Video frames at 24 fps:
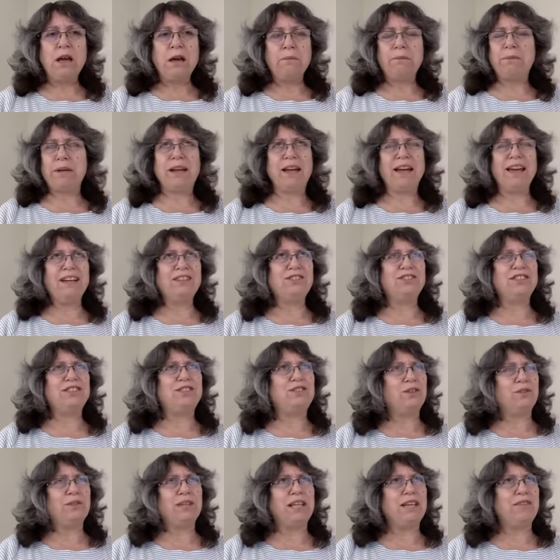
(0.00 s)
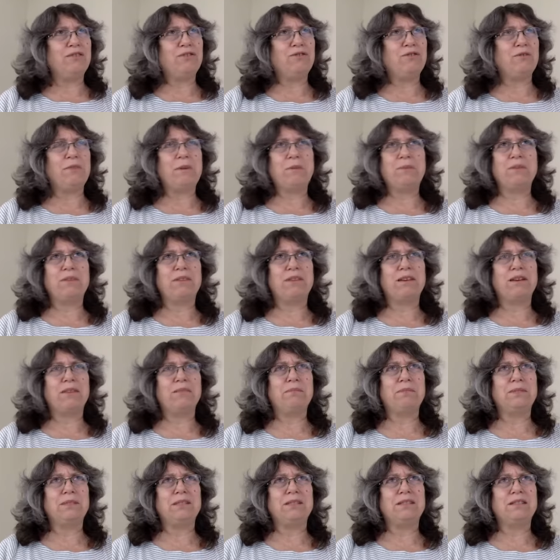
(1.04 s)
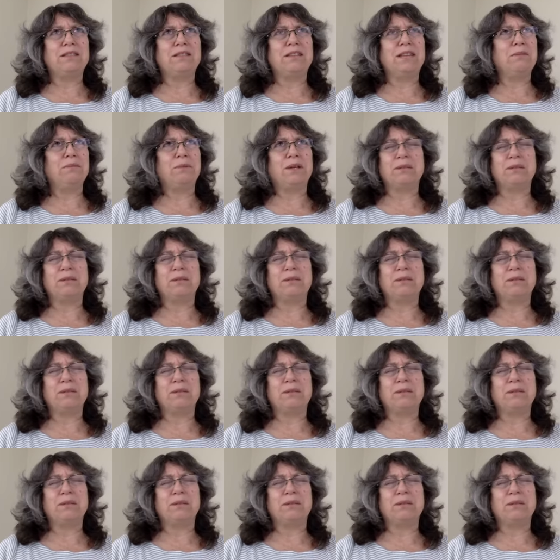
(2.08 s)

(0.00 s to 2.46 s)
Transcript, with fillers: But I actually don't even remember the company's name.